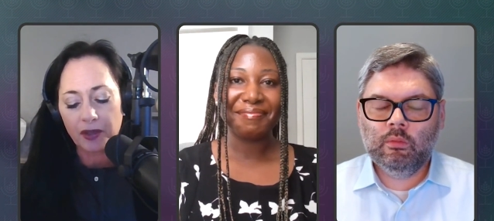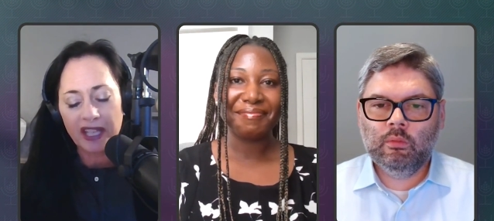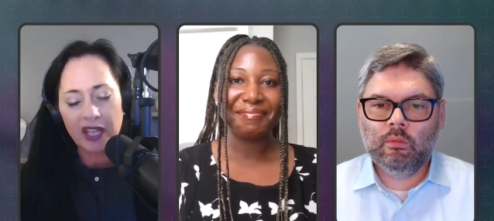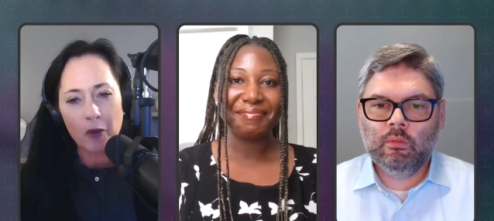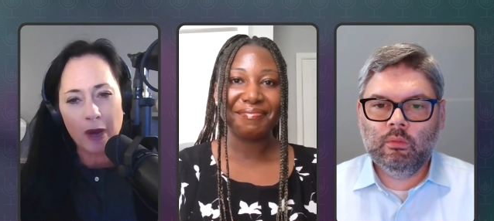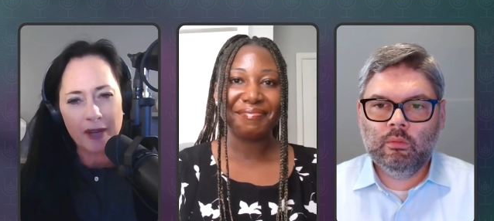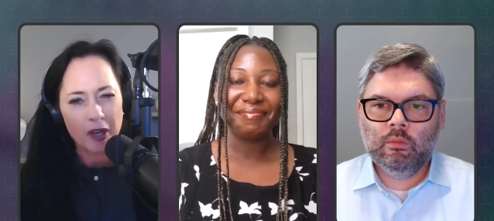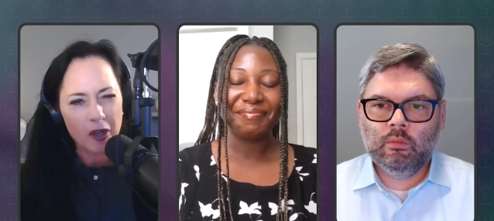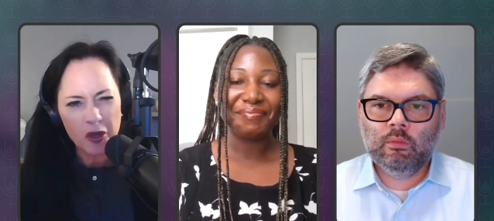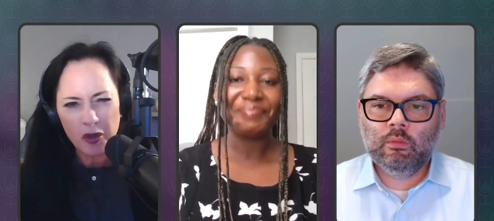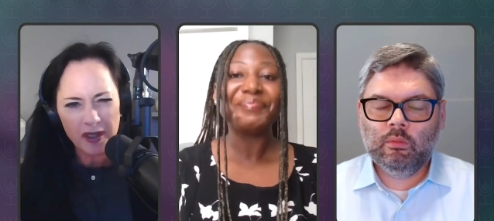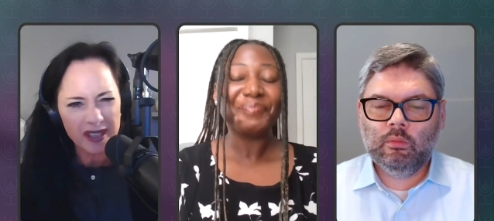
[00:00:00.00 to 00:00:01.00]
Speaker 1: training
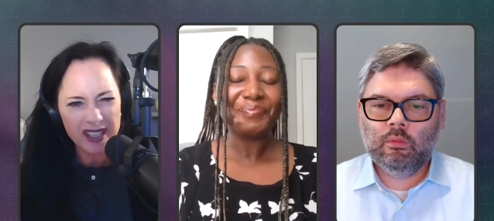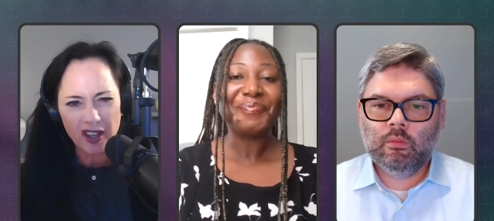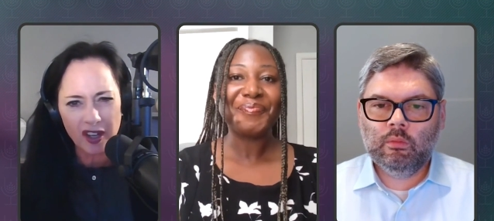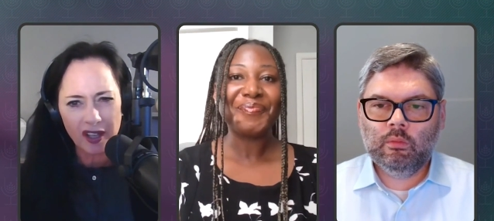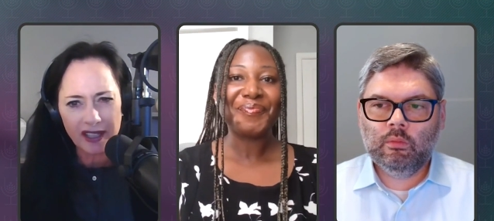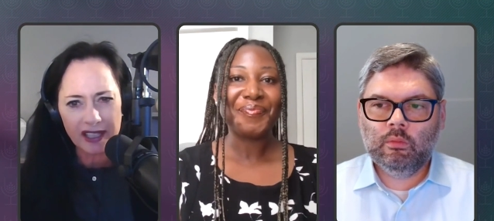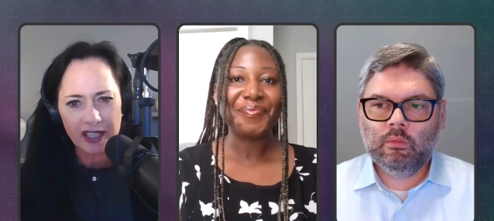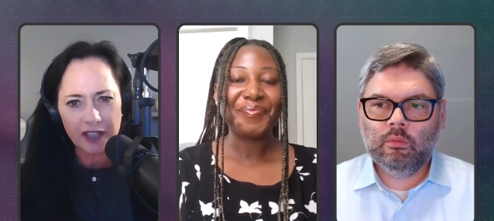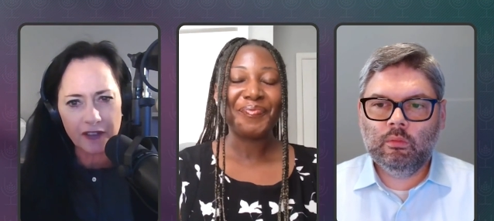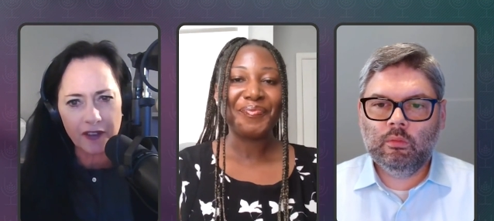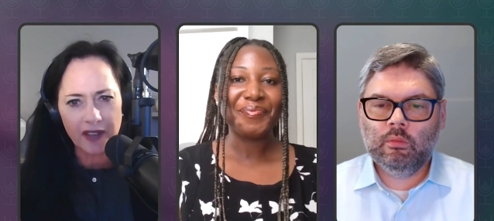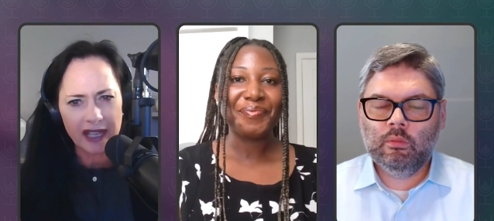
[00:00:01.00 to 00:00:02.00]
webinar. Who was the
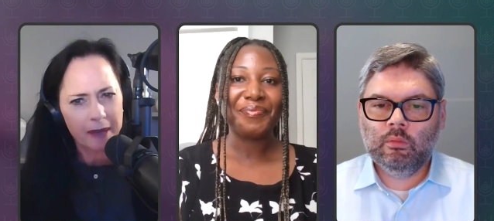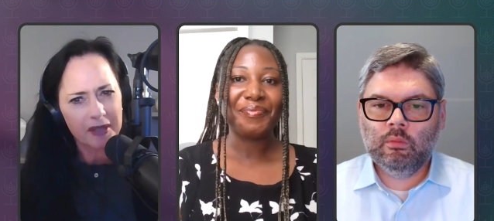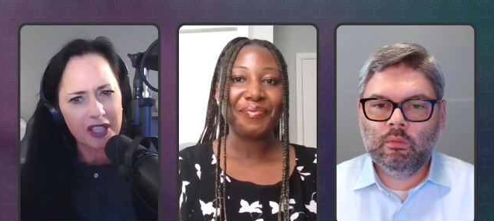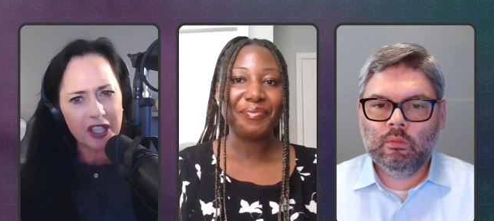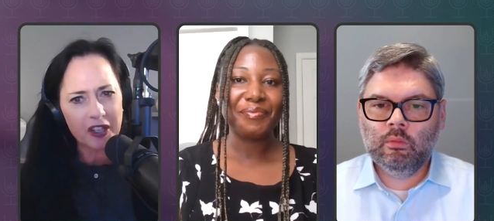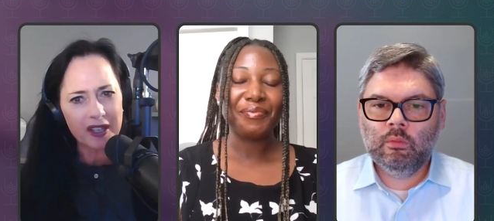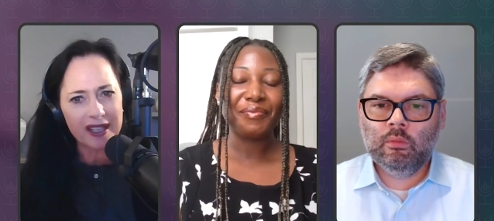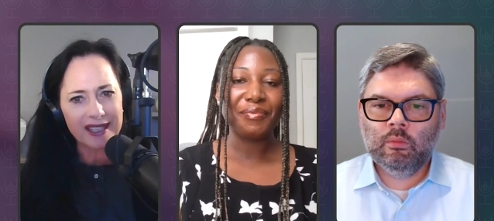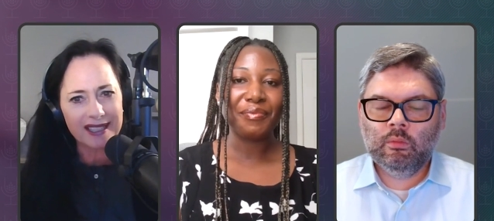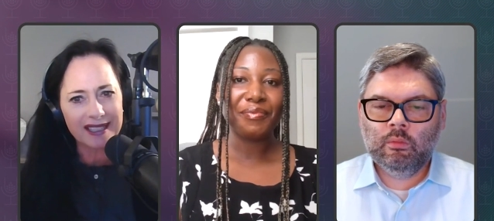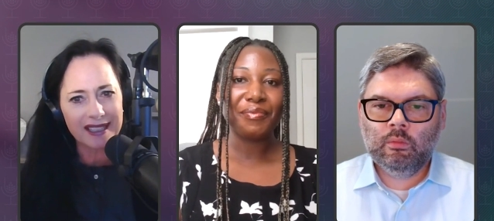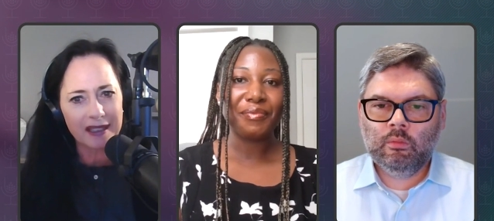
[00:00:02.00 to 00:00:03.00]
audience for that? I'm
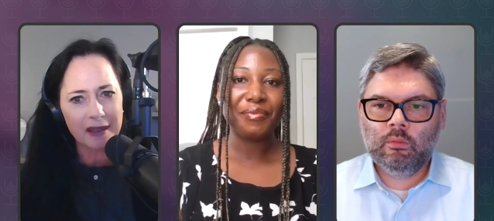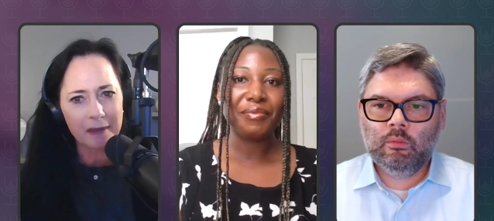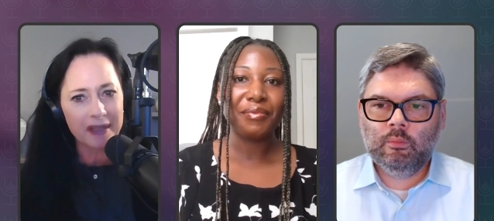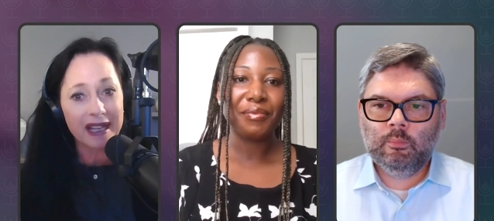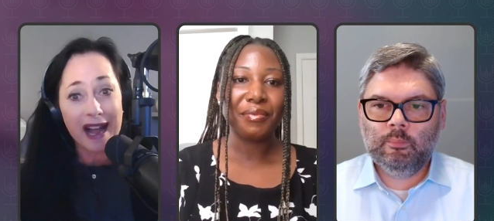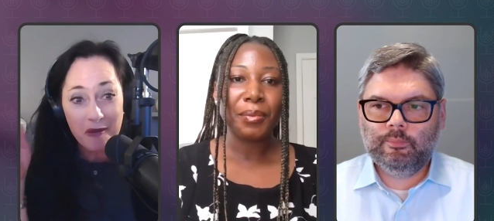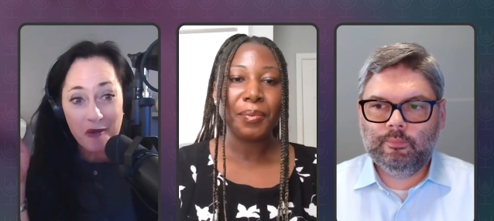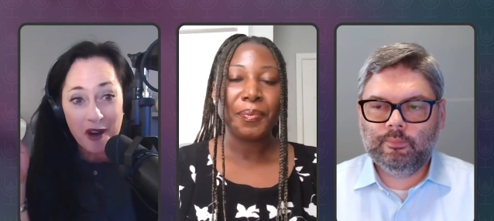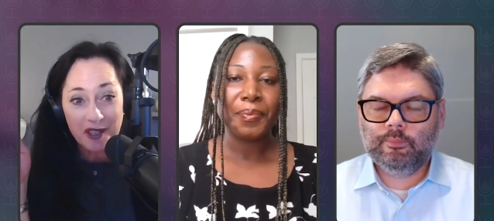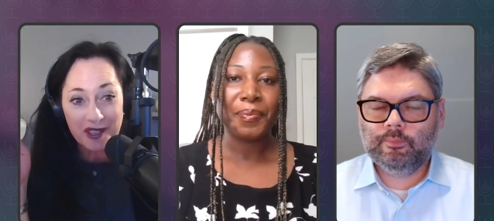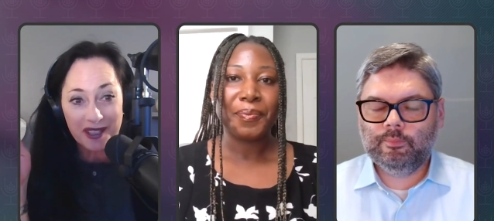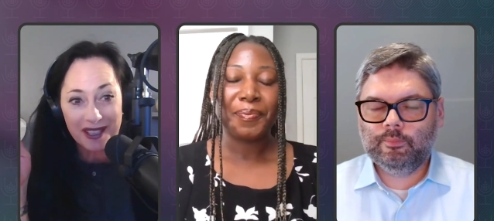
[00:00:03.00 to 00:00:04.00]
curious. I mean, I
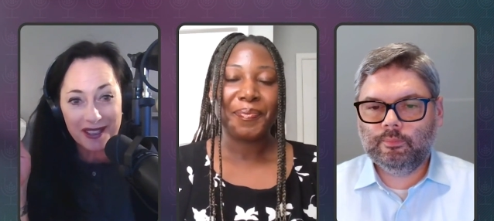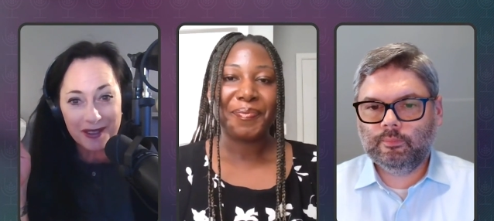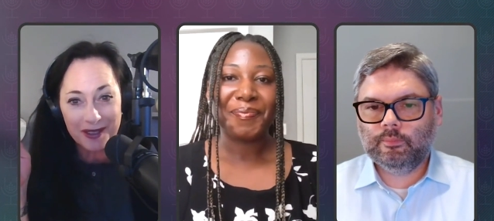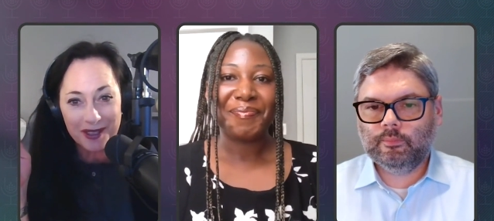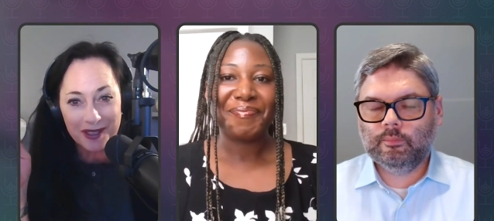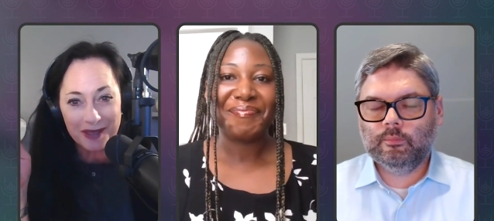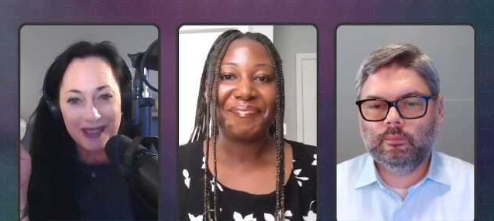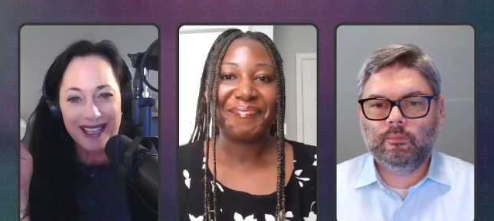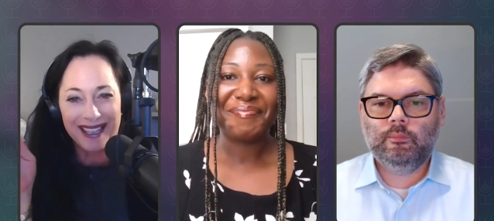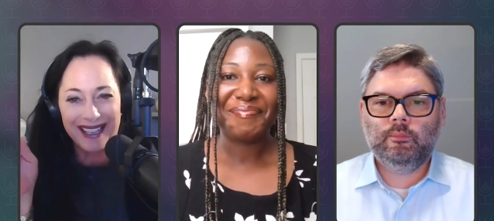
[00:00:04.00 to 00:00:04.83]
watched it on YouTube.